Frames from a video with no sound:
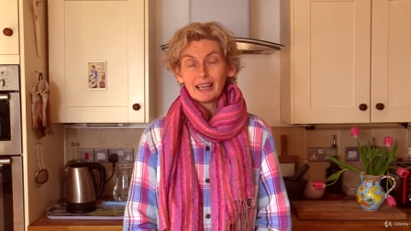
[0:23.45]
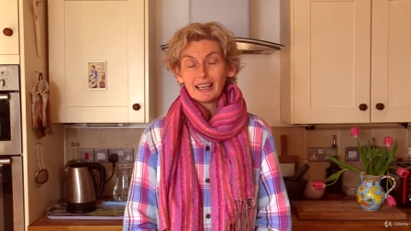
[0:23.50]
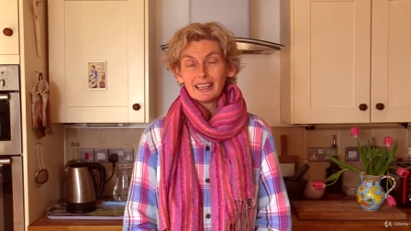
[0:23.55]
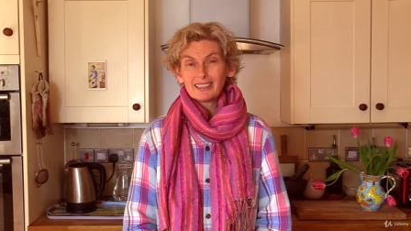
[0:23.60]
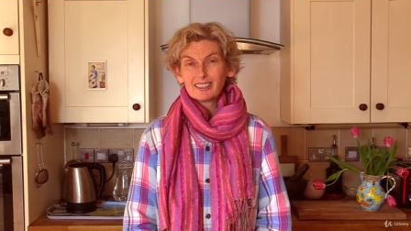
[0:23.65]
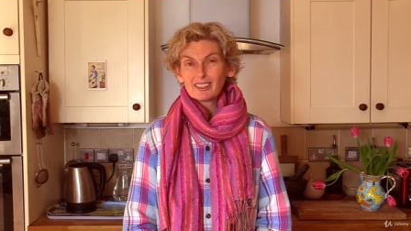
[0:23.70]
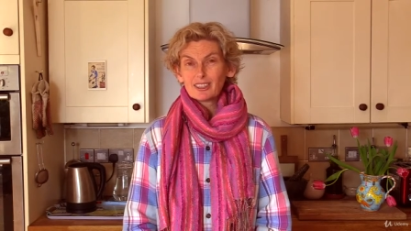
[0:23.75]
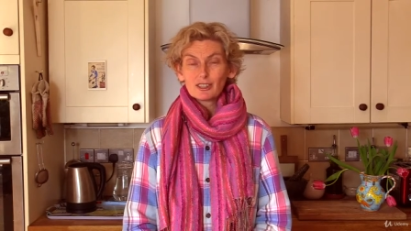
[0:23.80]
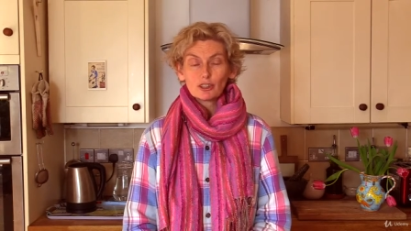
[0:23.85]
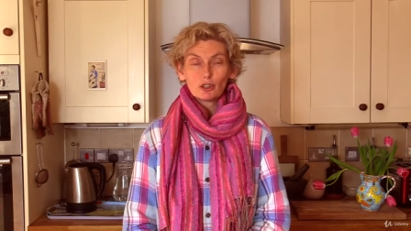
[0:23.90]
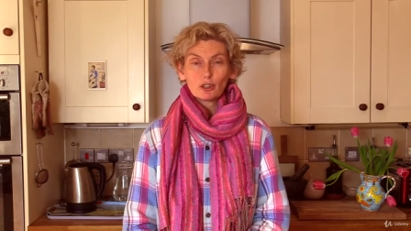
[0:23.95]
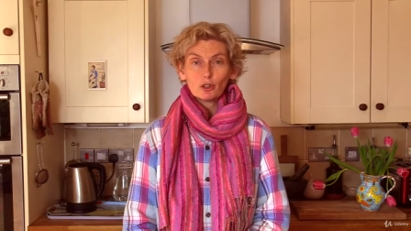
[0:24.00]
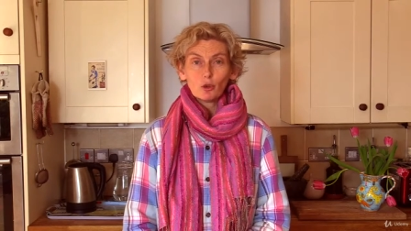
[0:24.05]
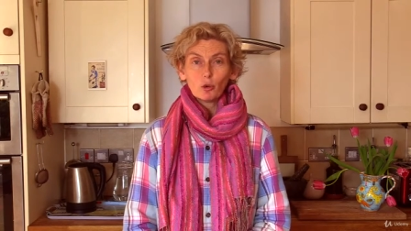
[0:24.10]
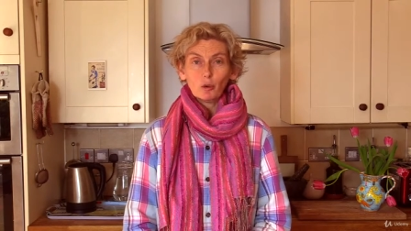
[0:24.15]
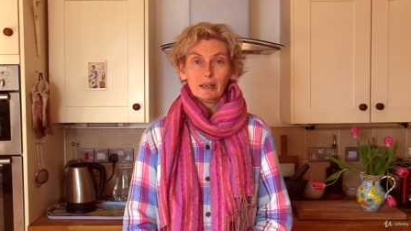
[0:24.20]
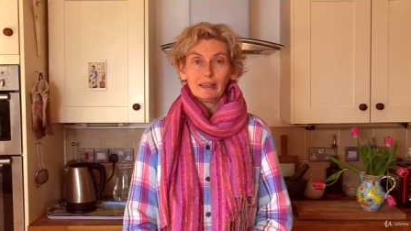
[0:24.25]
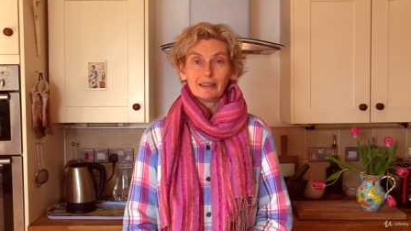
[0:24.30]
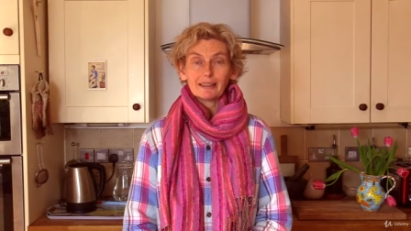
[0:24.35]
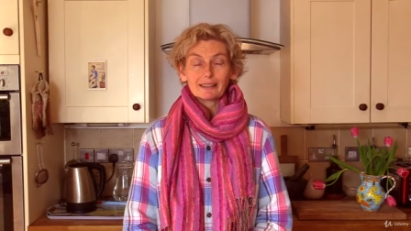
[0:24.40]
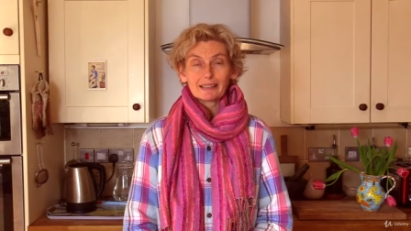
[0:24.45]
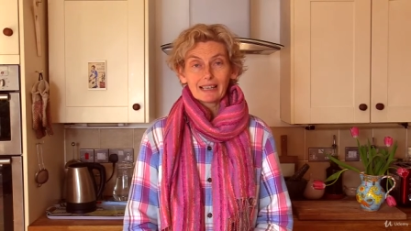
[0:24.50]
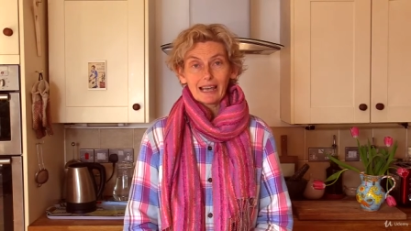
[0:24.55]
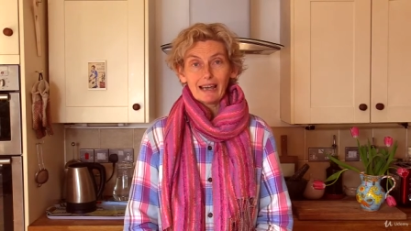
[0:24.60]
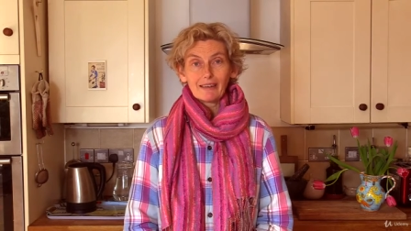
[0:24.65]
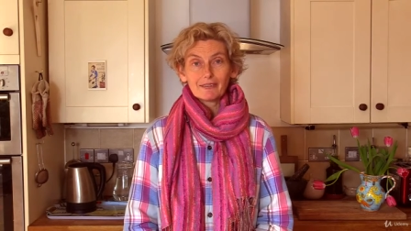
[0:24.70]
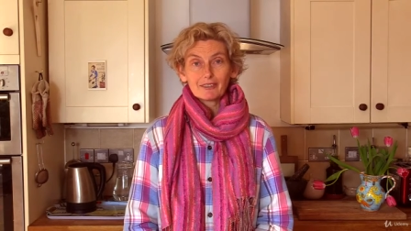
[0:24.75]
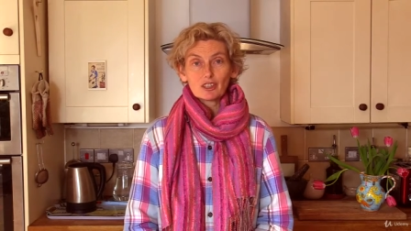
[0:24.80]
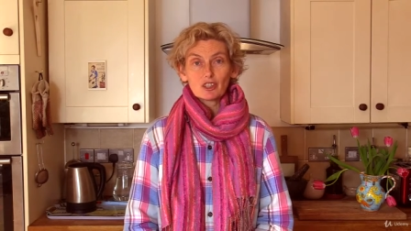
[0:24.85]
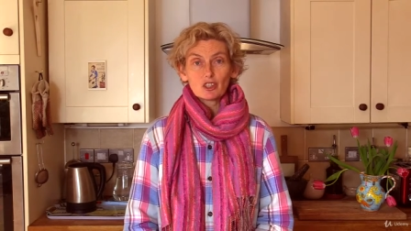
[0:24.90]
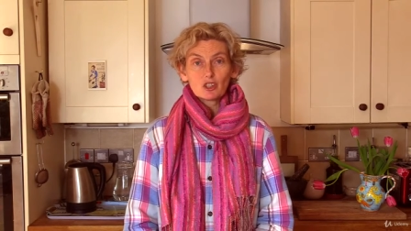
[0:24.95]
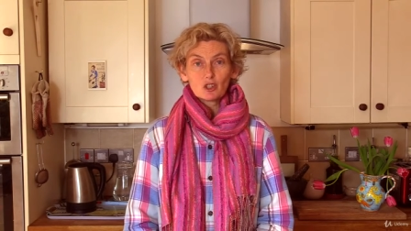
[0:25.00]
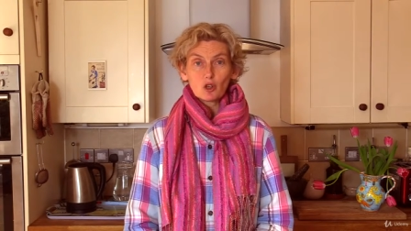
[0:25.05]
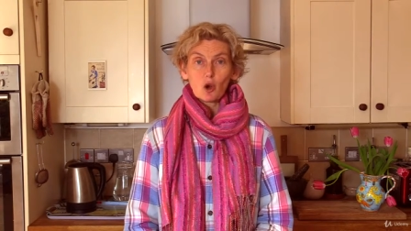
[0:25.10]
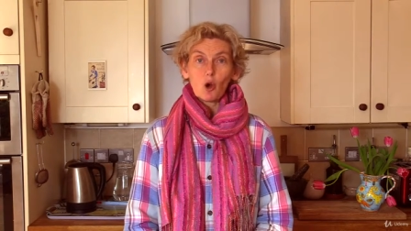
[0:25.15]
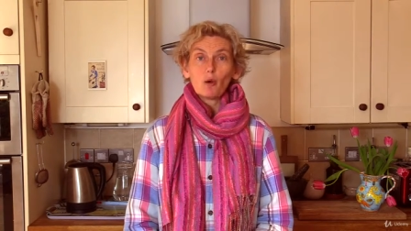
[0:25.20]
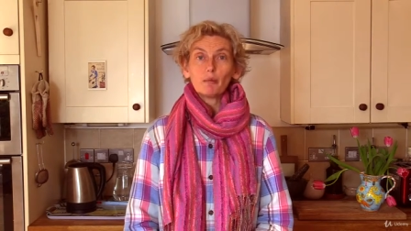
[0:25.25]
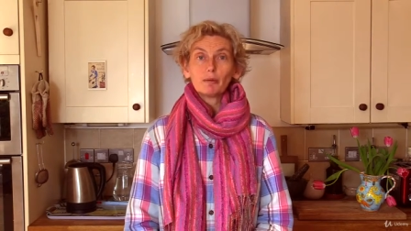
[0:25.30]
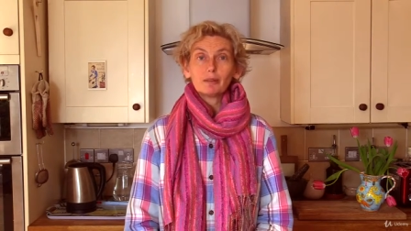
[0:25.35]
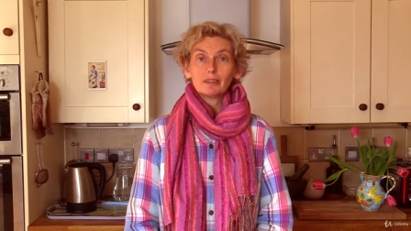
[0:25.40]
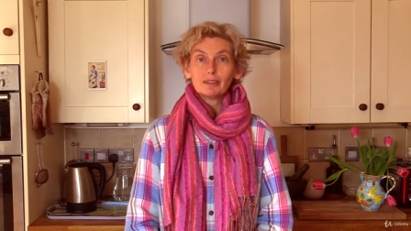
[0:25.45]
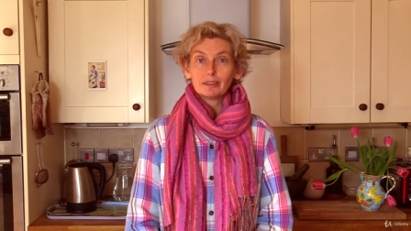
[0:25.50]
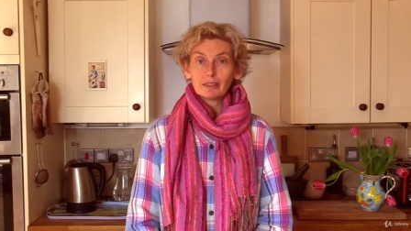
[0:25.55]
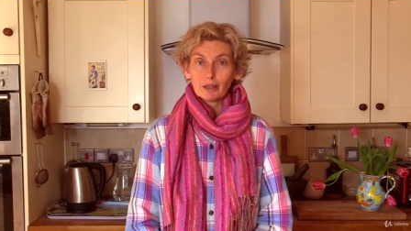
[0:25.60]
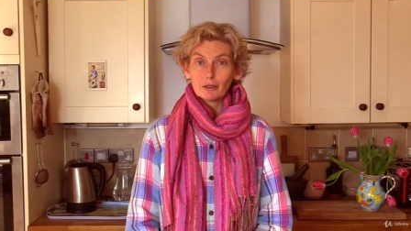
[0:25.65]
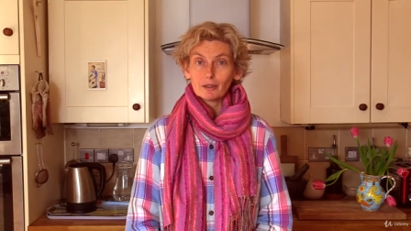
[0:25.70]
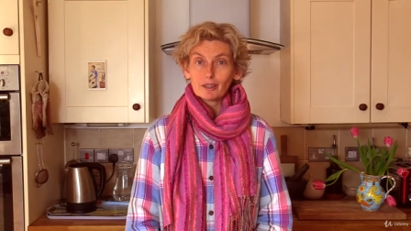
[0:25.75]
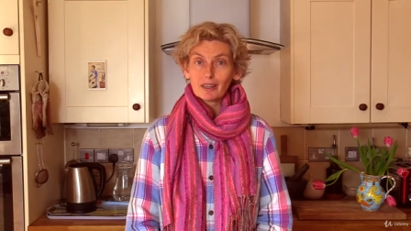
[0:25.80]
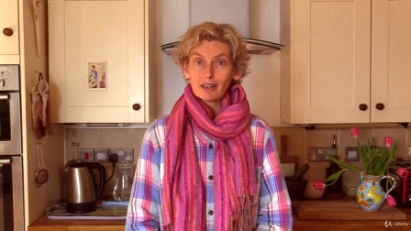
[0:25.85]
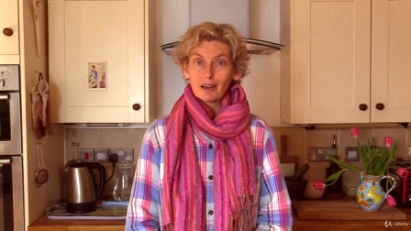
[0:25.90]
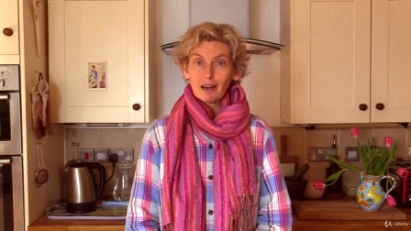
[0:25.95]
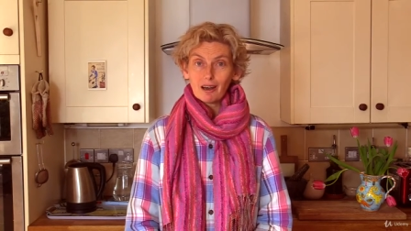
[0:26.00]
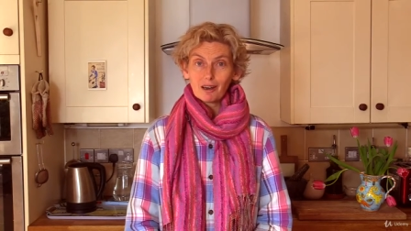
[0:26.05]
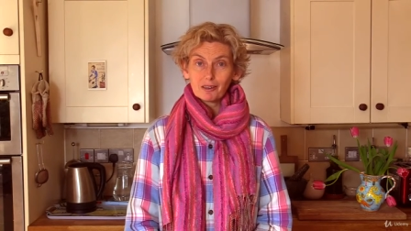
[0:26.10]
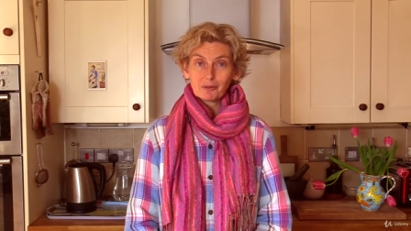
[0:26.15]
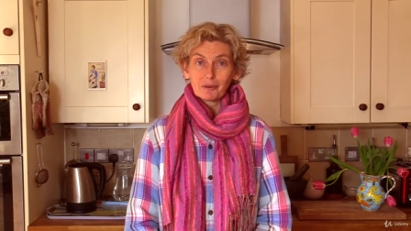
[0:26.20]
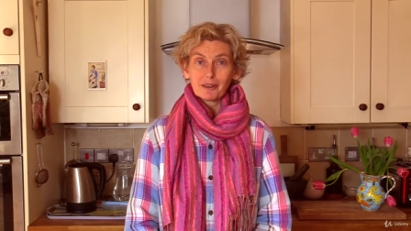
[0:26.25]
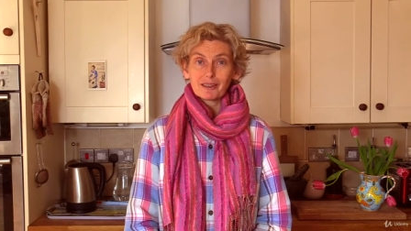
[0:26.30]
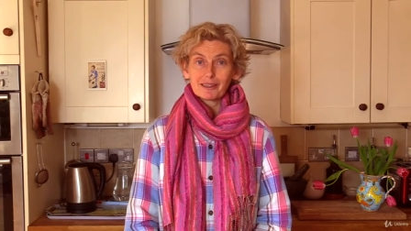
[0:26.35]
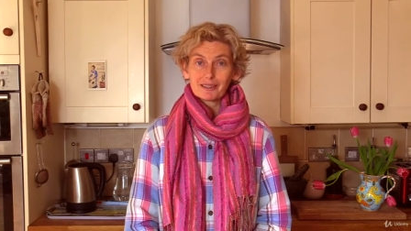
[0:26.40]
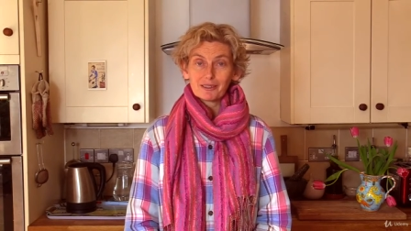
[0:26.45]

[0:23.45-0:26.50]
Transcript: it's just annoying to have to stop and go to the hardware